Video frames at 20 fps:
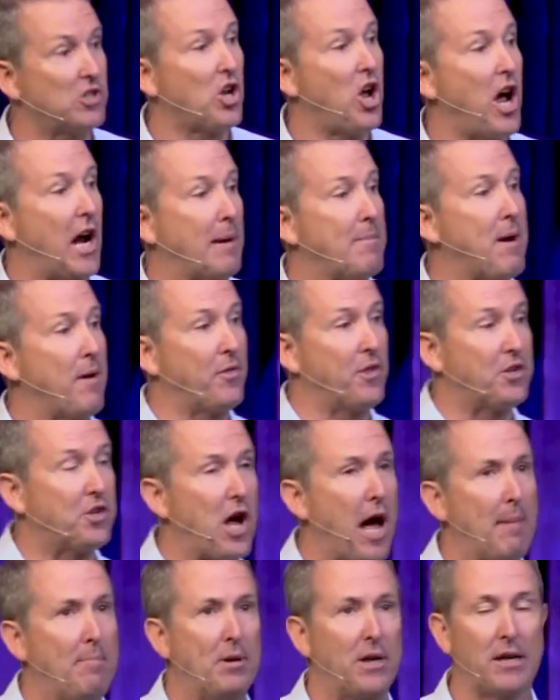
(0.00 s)
talk about the
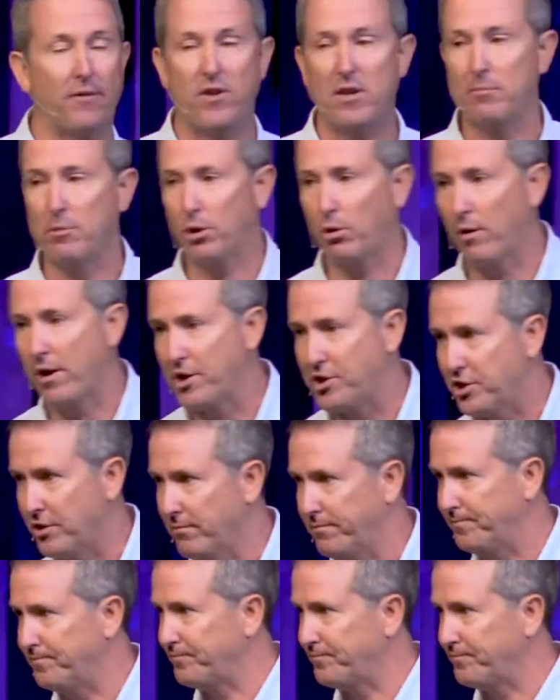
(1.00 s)
topic of immigration.